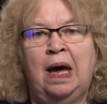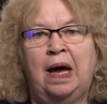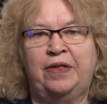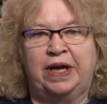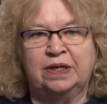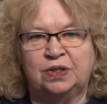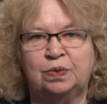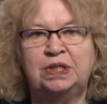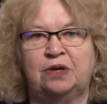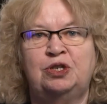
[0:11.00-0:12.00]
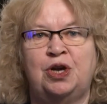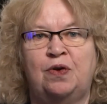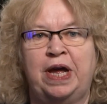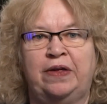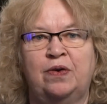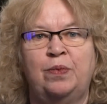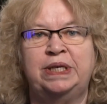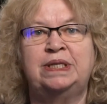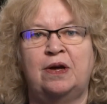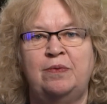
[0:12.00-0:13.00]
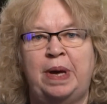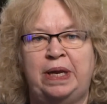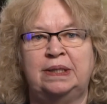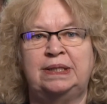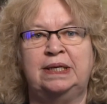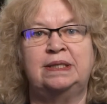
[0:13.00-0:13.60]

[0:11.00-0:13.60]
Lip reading: I think it's also shocking that we see